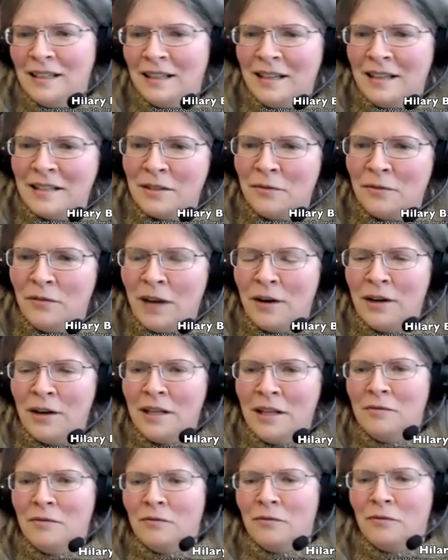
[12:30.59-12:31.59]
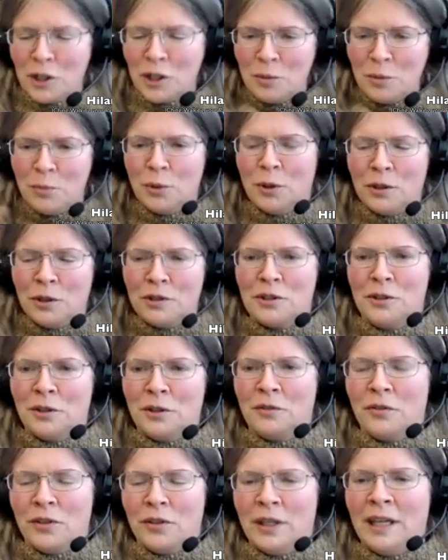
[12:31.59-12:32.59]
is a very vision board sort
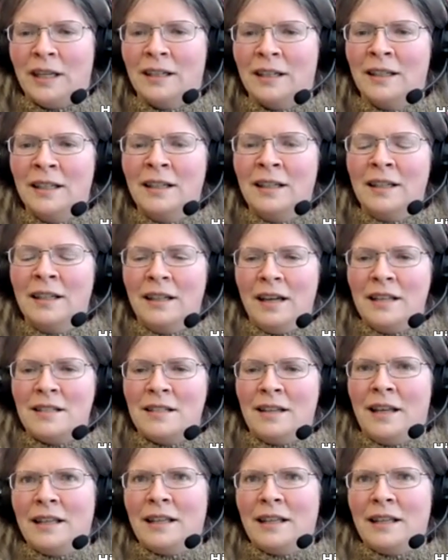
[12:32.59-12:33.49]
of thing. It's like